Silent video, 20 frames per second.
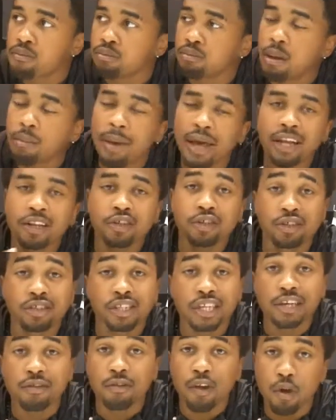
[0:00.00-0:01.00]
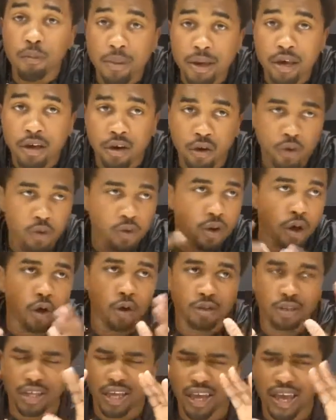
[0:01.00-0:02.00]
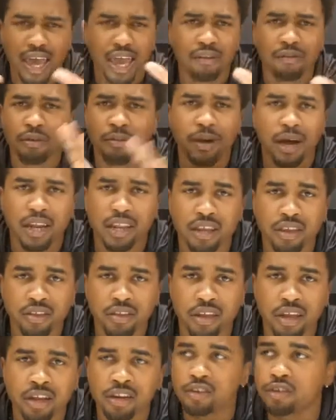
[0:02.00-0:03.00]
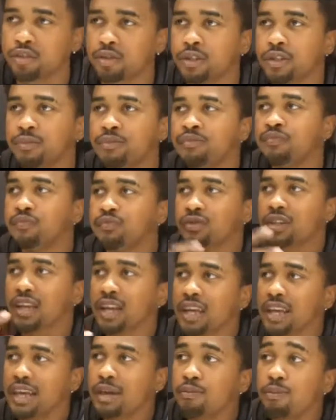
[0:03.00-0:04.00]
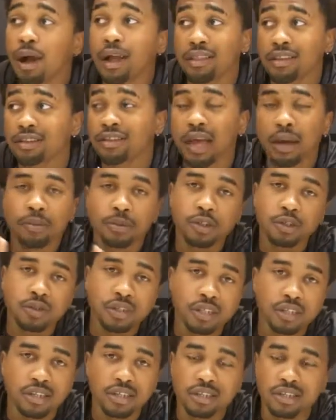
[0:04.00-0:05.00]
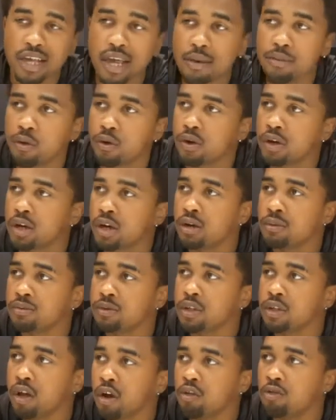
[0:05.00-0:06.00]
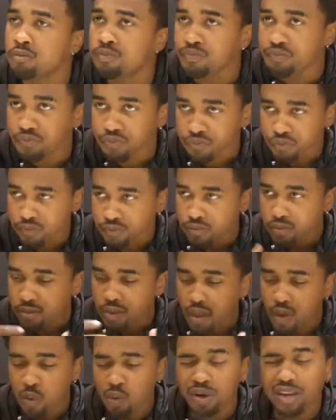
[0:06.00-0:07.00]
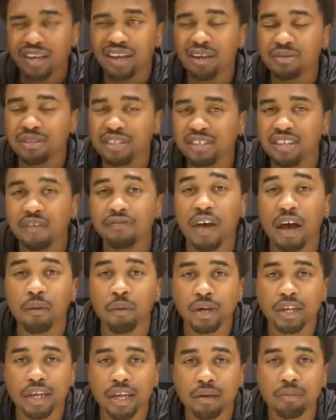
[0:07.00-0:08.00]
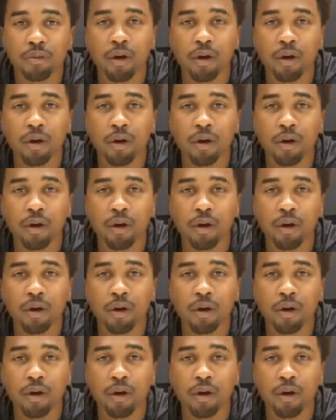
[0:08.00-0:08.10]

my manager, Steve Lobel, who knows like everybody in the industry, he brought this opportunity to the table. And um, you know, when it comes to stuff I want to get a